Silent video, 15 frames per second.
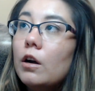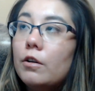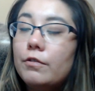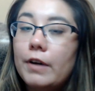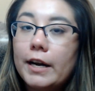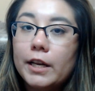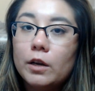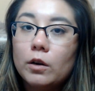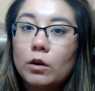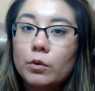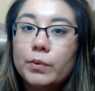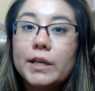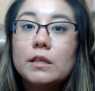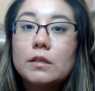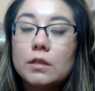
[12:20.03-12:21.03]
finding or
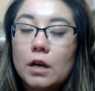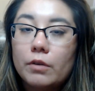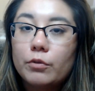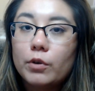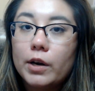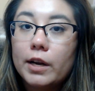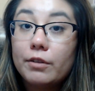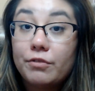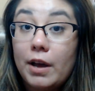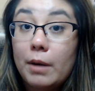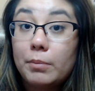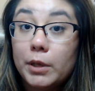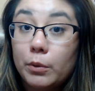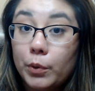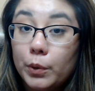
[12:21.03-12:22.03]
rediscovering
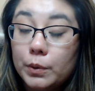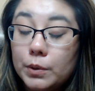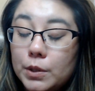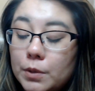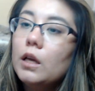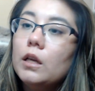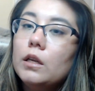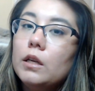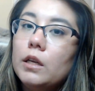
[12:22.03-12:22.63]
family roots.